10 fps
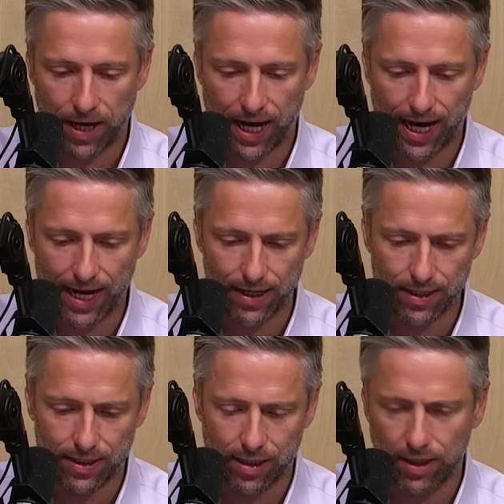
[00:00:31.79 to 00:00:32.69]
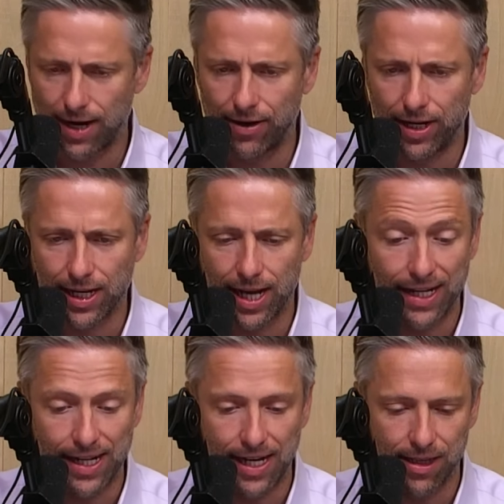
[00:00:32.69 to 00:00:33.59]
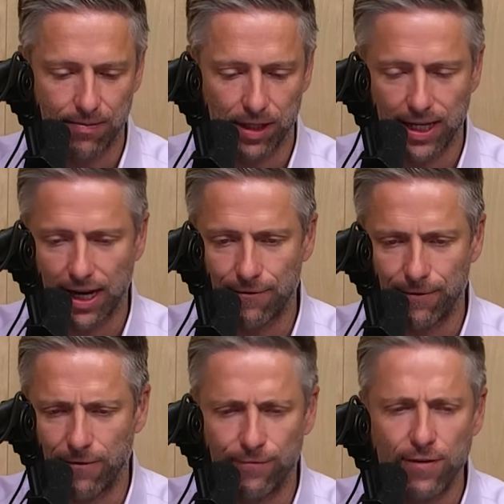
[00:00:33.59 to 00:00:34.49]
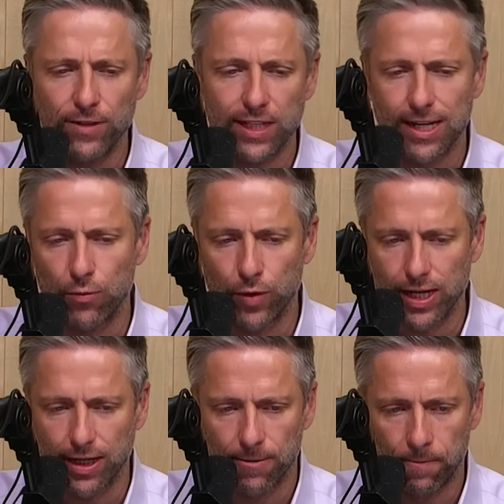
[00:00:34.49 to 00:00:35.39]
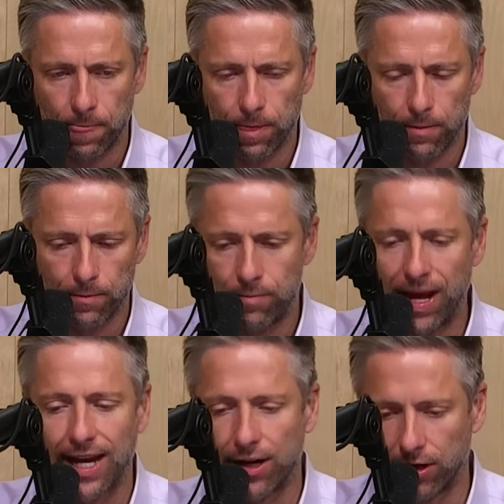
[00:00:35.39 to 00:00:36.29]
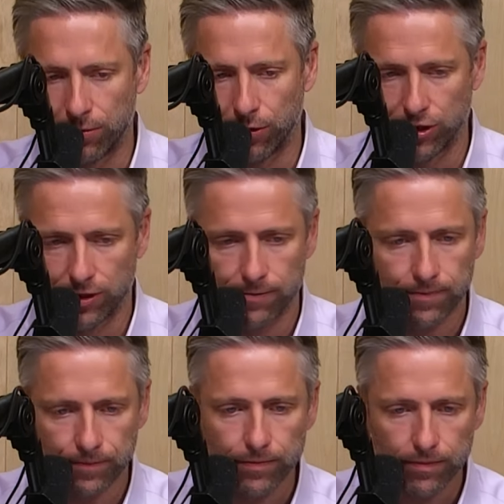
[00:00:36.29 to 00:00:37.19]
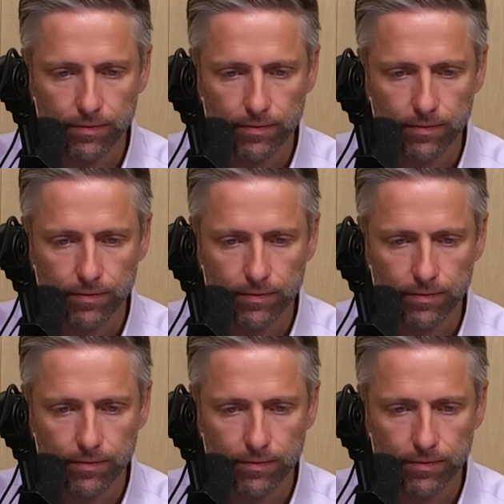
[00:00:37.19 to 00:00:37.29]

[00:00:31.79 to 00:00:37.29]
by declaring a 15-week ban on abortion.